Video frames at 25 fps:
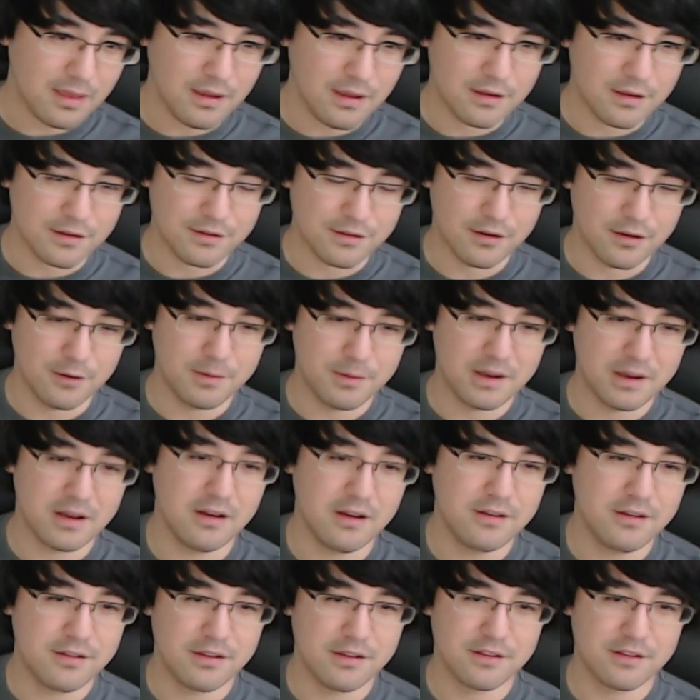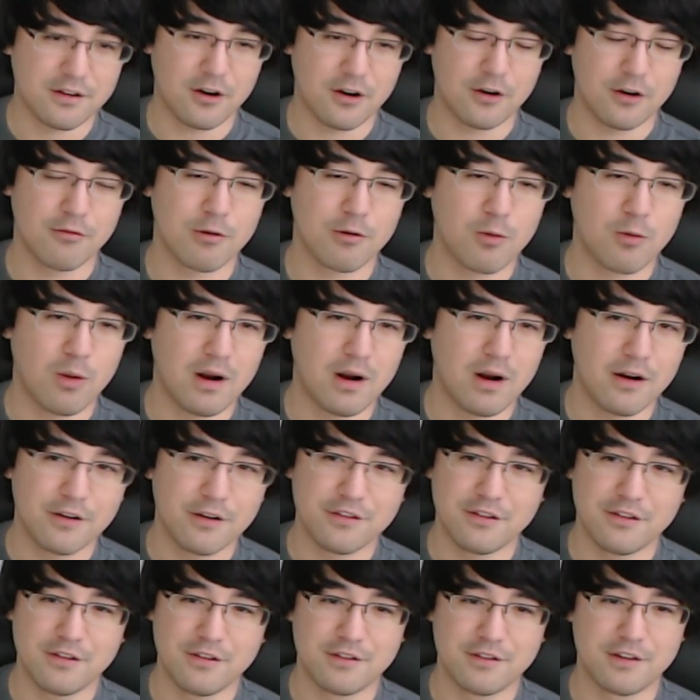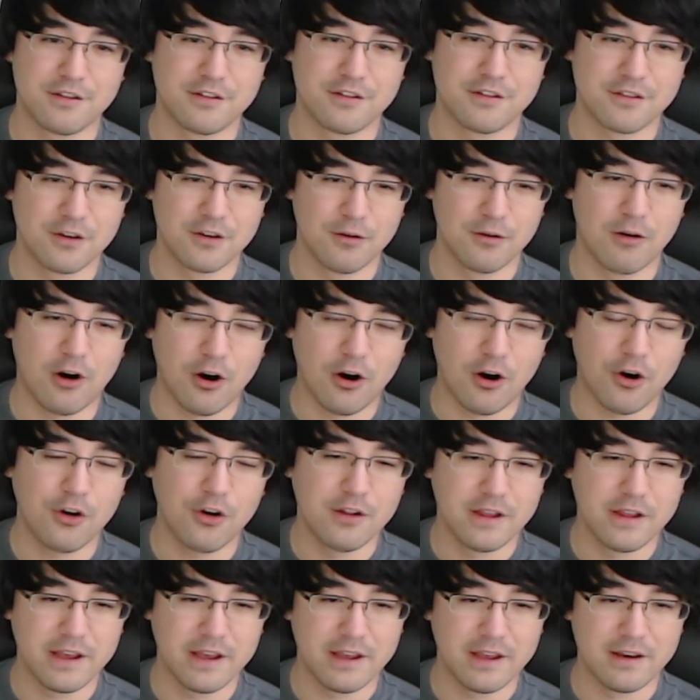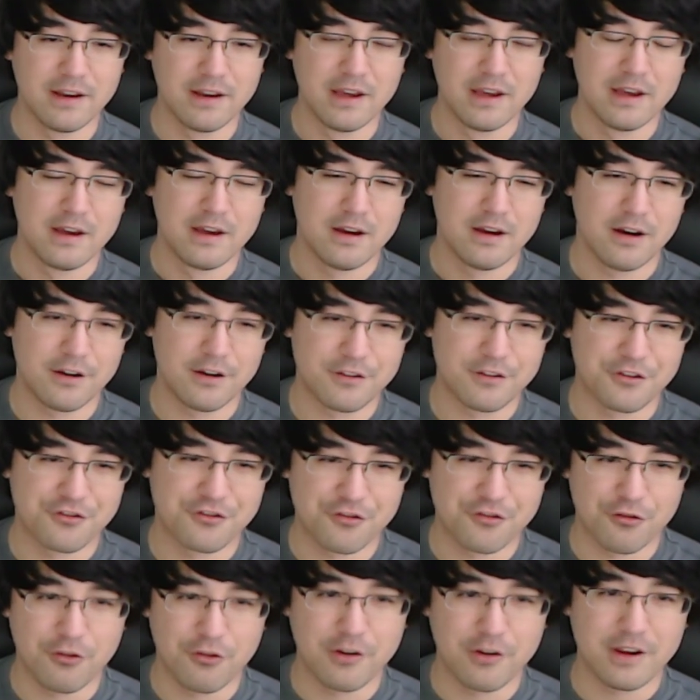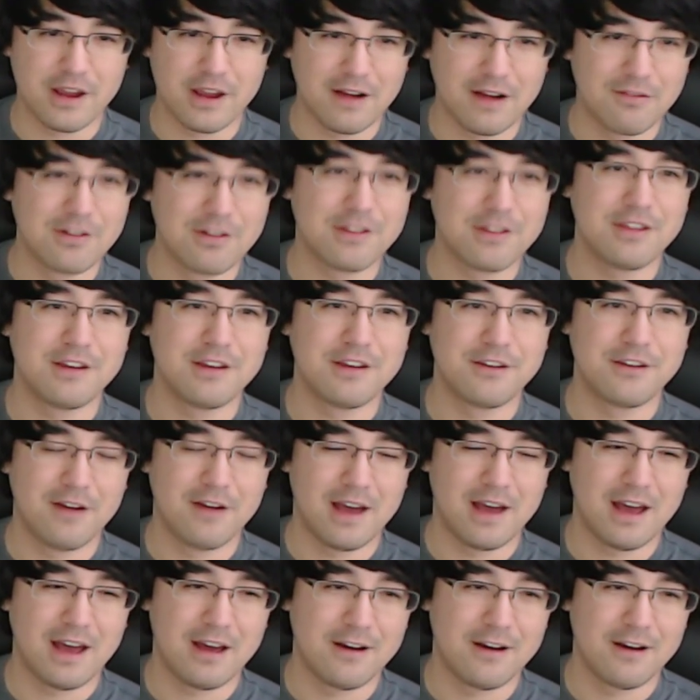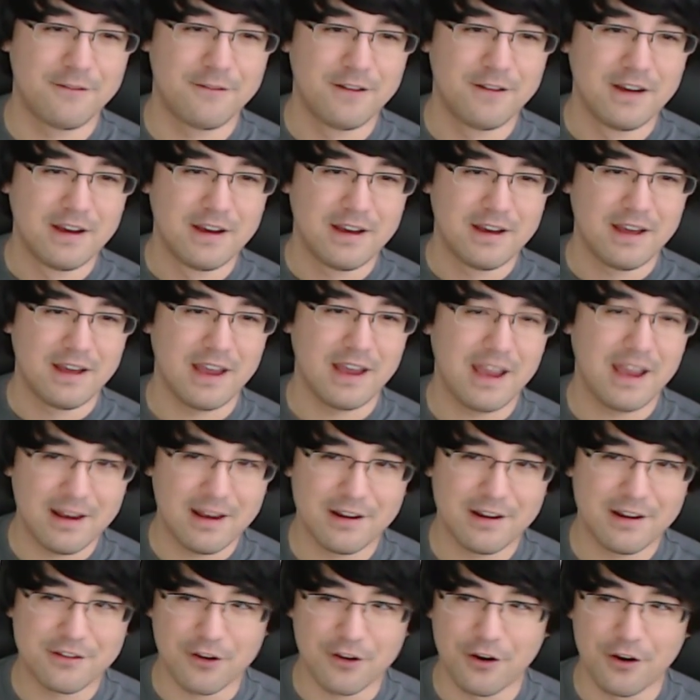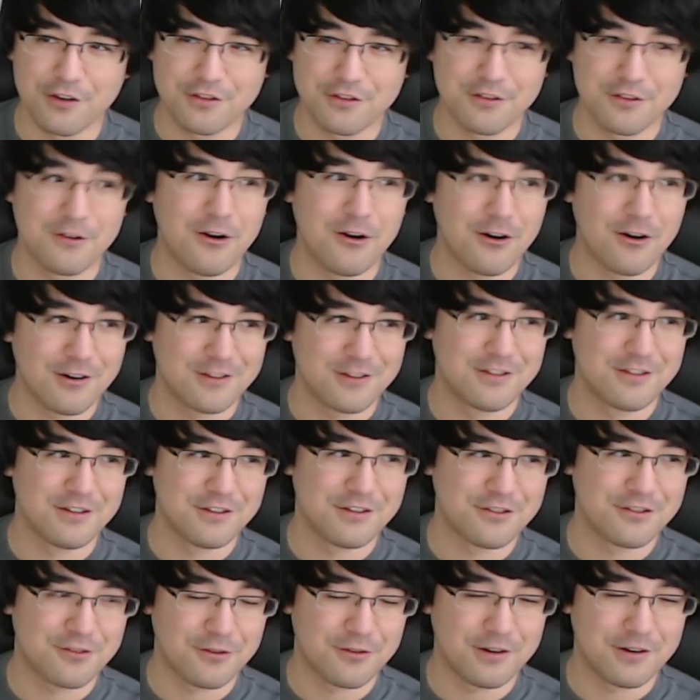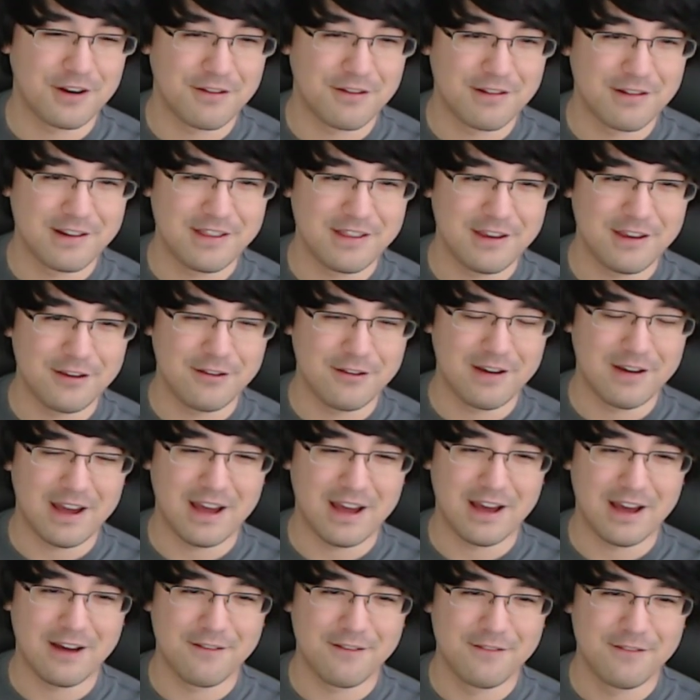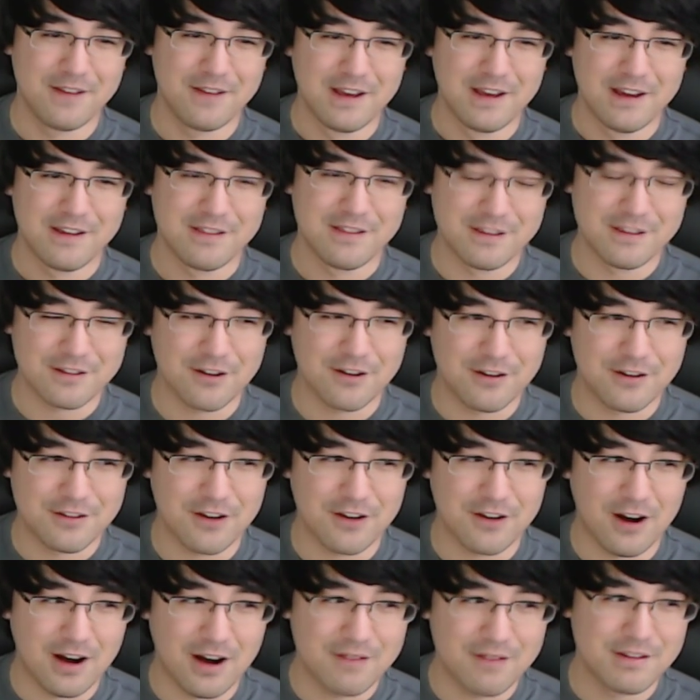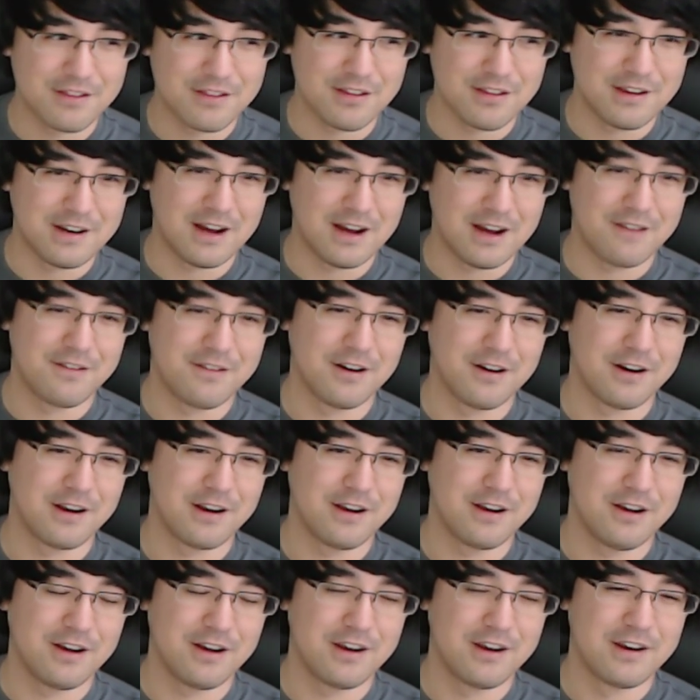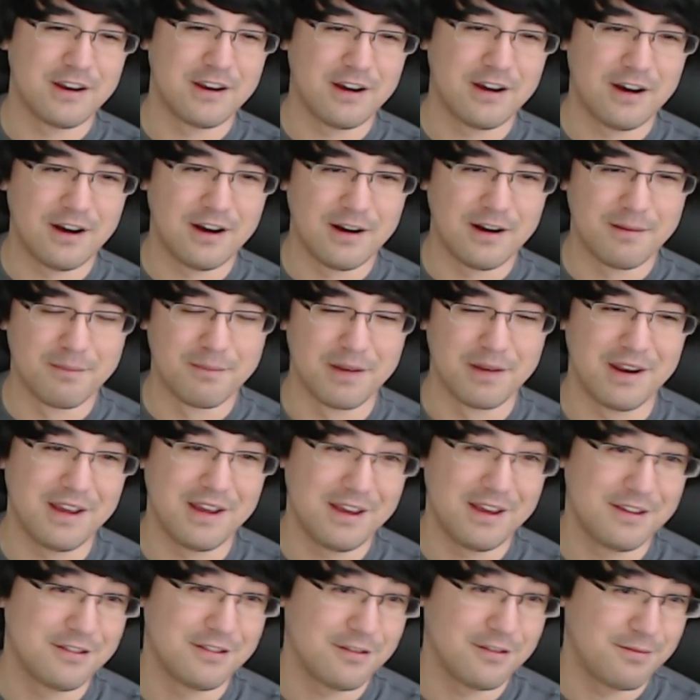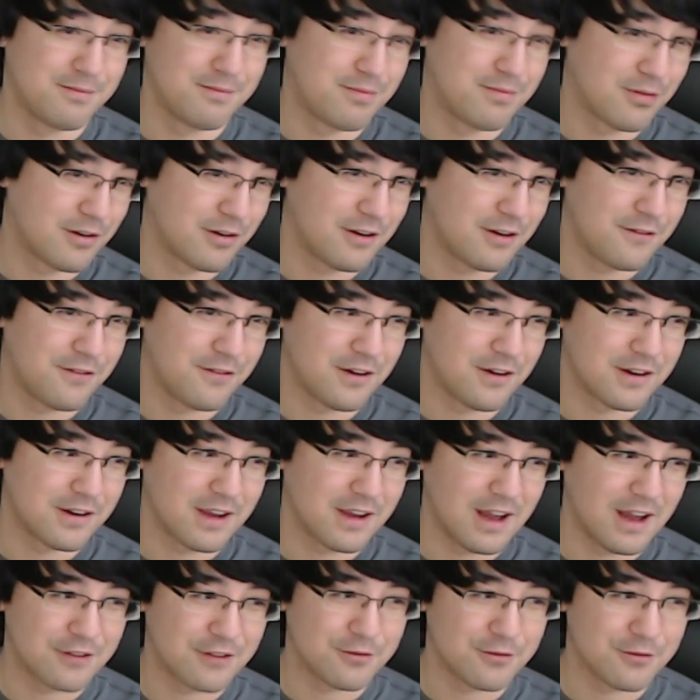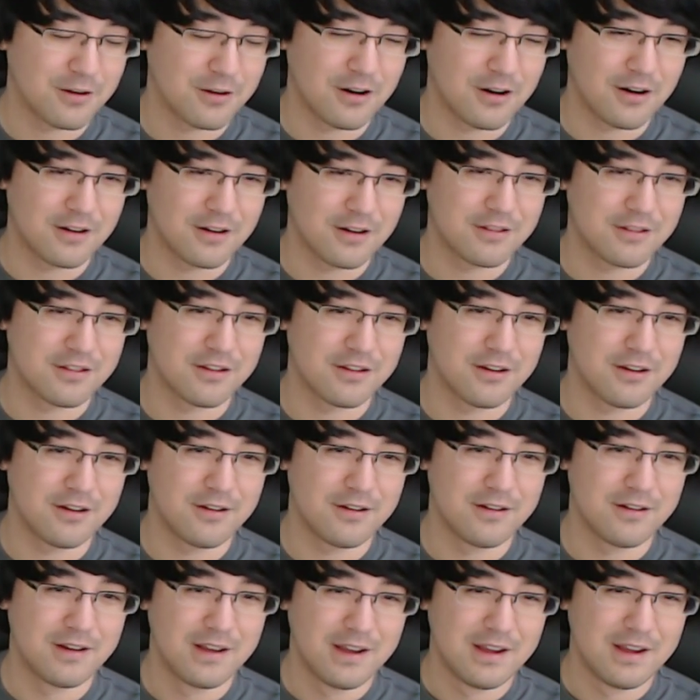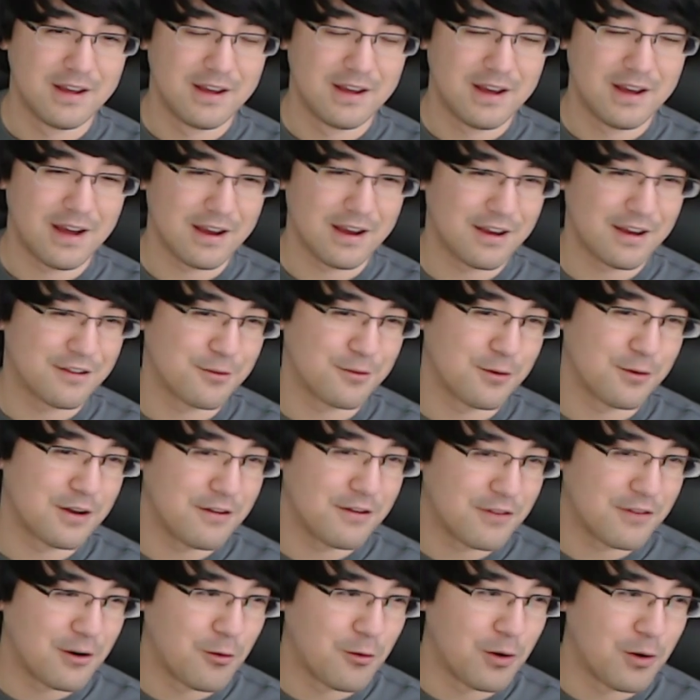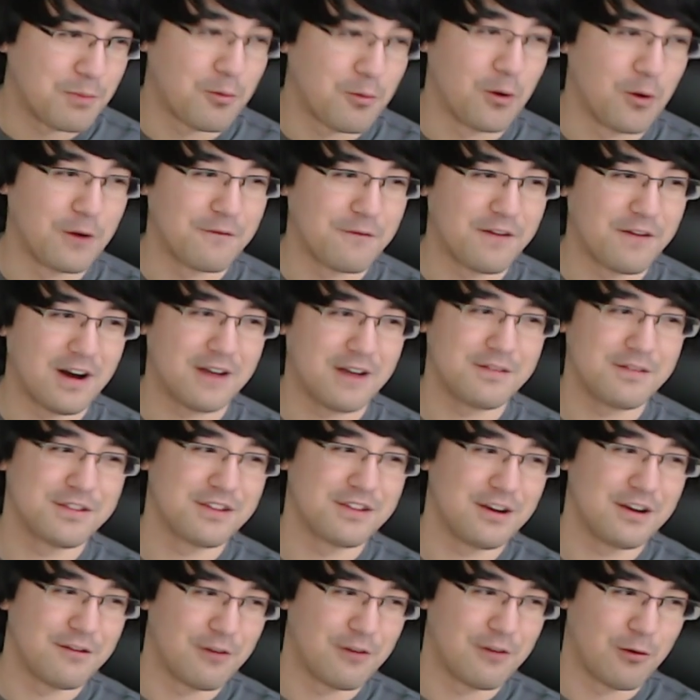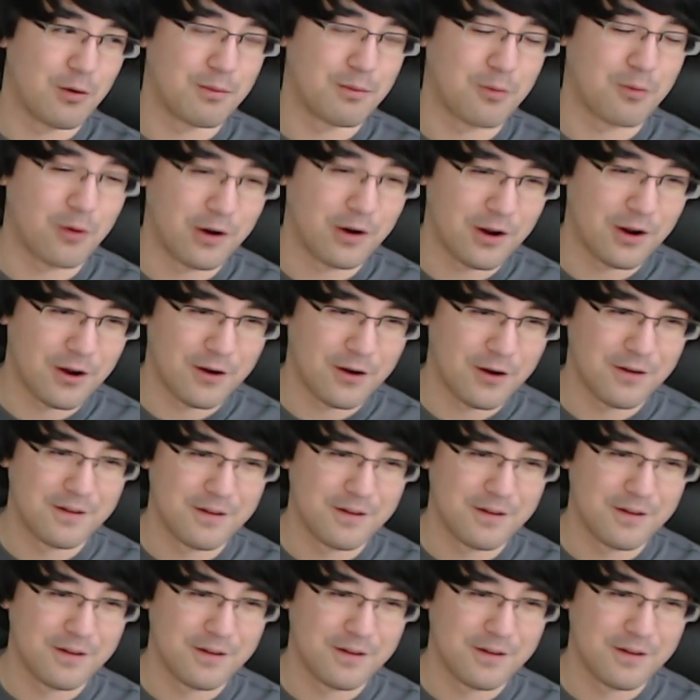So because this card requires you to just go all in on destroying everything you have, and it's also hard to destroy everything you have, this card's obviously not very good. But it is a pretty fun casual card, so I guess we'll give it a 1.5 instead of a 1.0.